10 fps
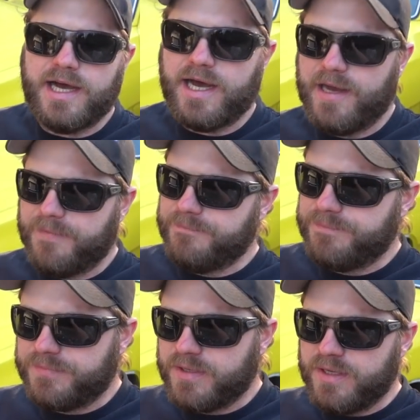
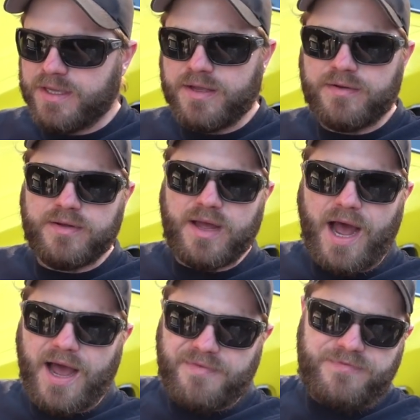
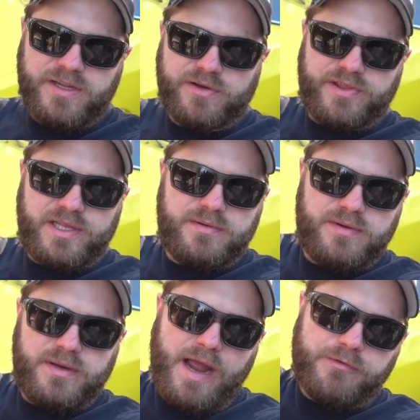I feel that
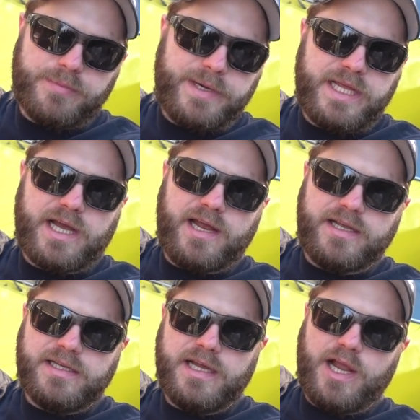everybody kind
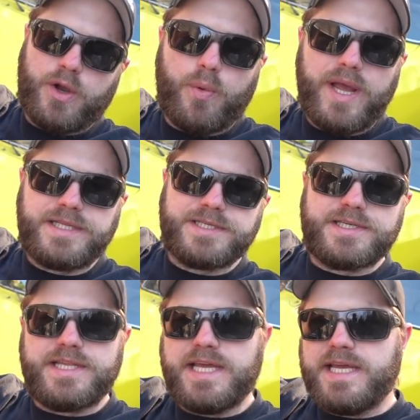of
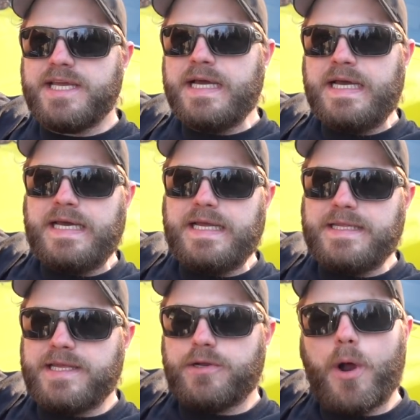equates the
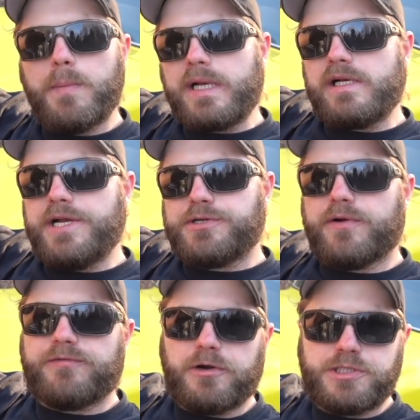nomenclature
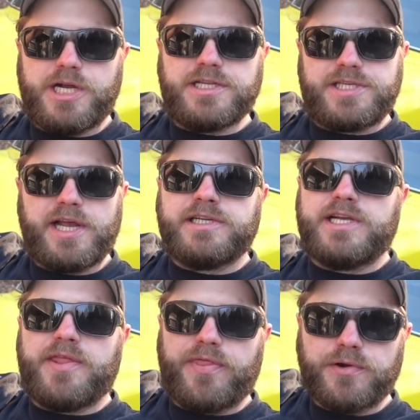of first gen, second
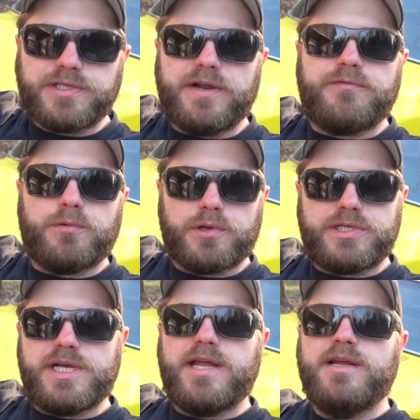gen, third gen, fourth
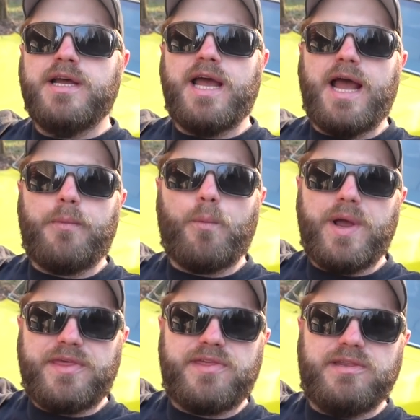gen
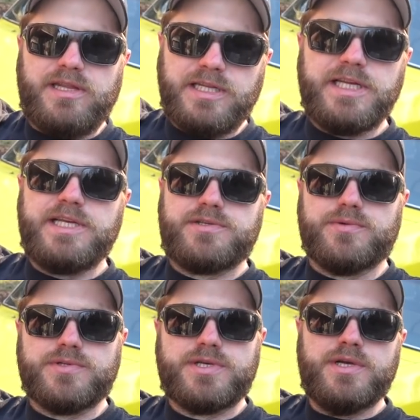with the
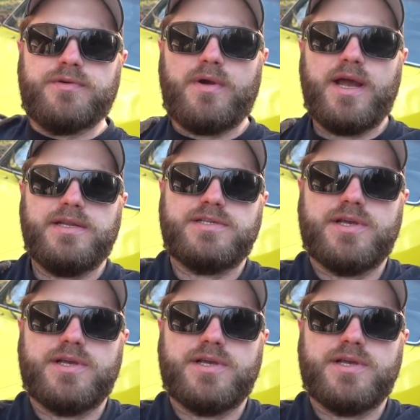diesels, right?